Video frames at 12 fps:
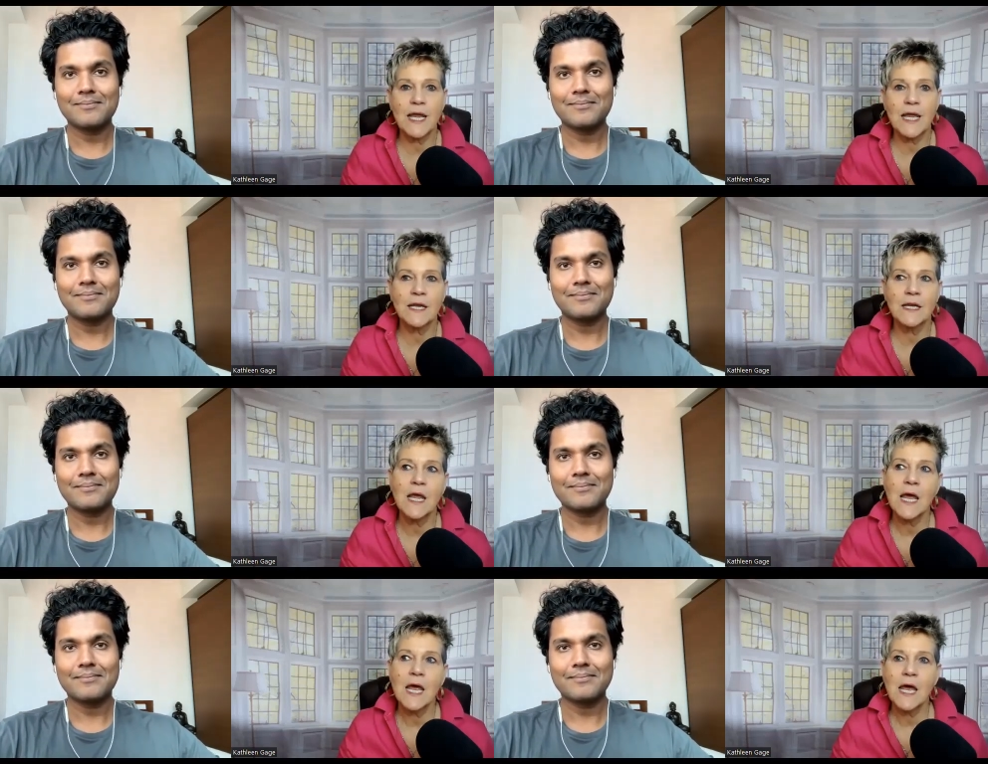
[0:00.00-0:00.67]
Speaker 1: And
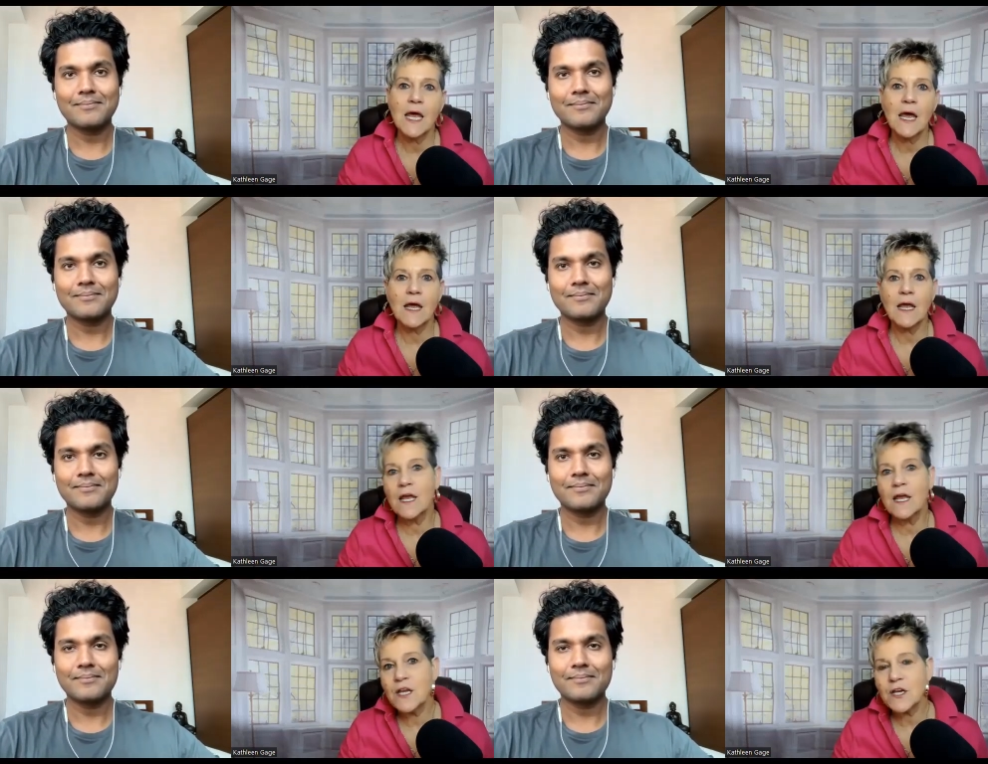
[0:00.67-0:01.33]

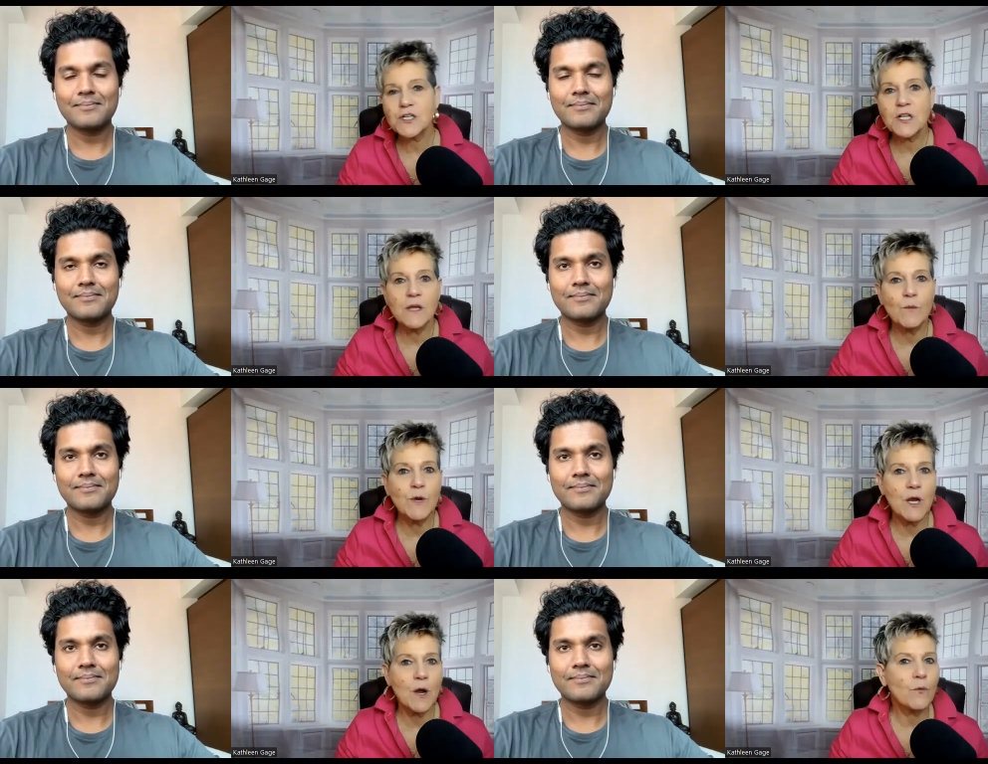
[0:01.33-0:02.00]
initially
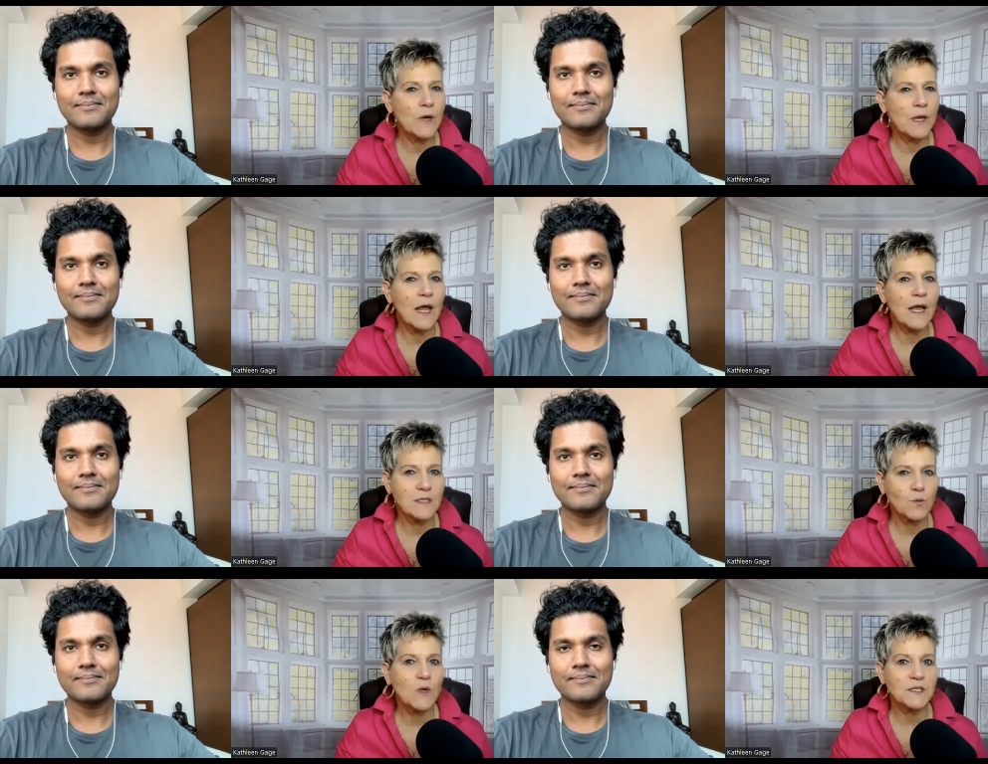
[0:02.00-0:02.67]
we don't
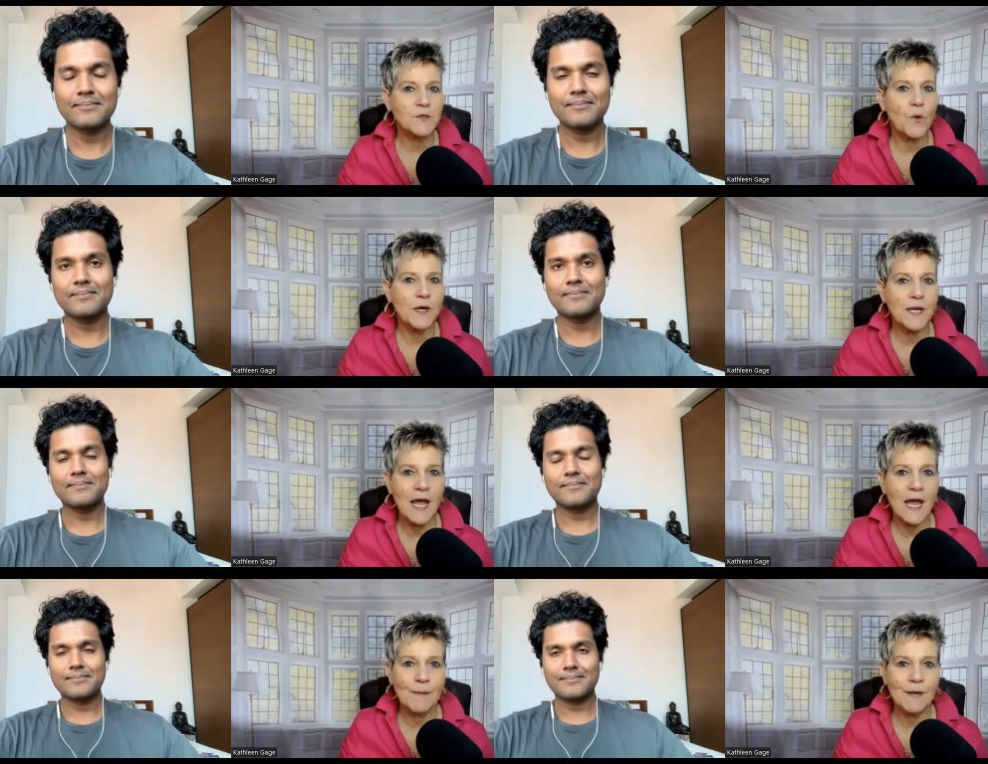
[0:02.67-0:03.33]
realize what's going to
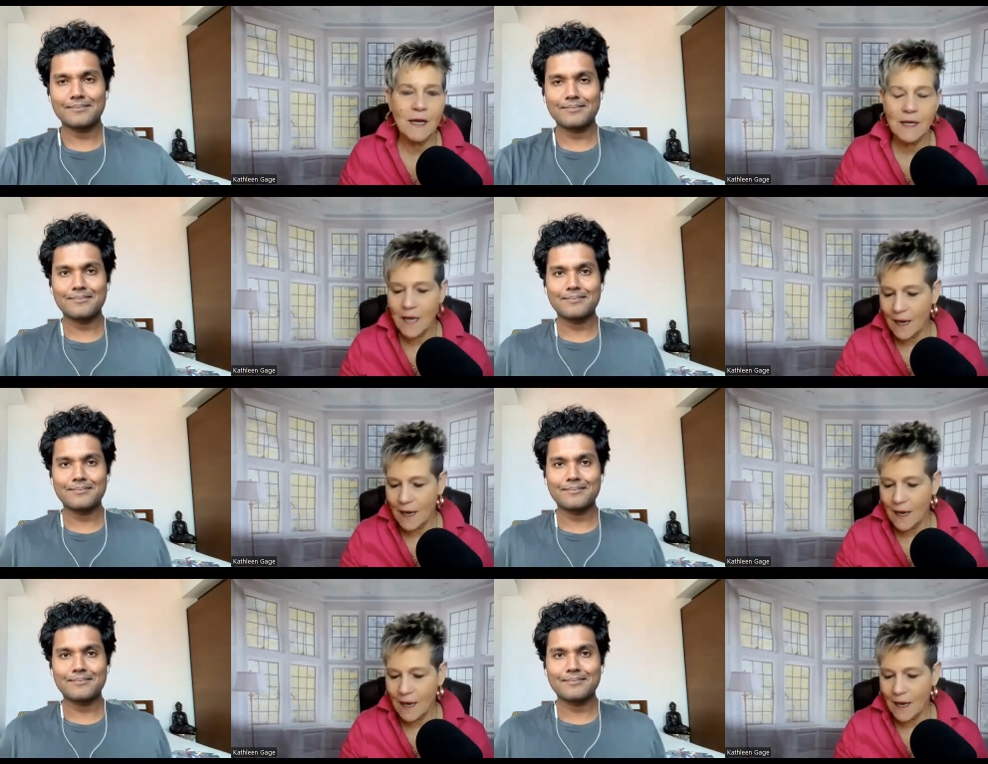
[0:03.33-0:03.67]
happen I,